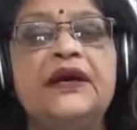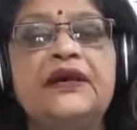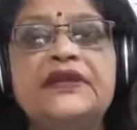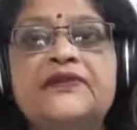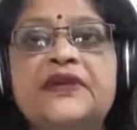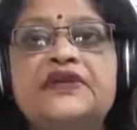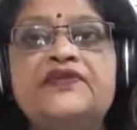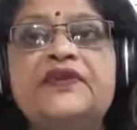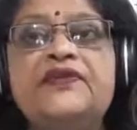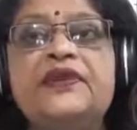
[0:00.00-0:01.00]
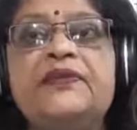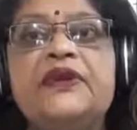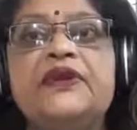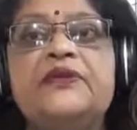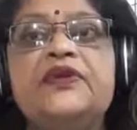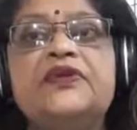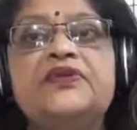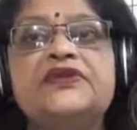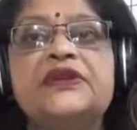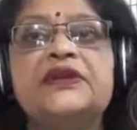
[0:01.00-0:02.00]
Otherwise, we will become
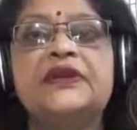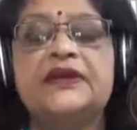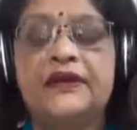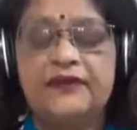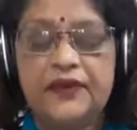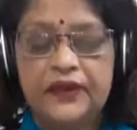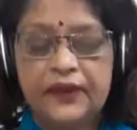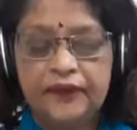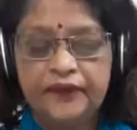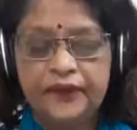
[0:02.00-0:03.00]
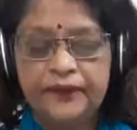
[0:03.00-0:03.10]
loser in our life.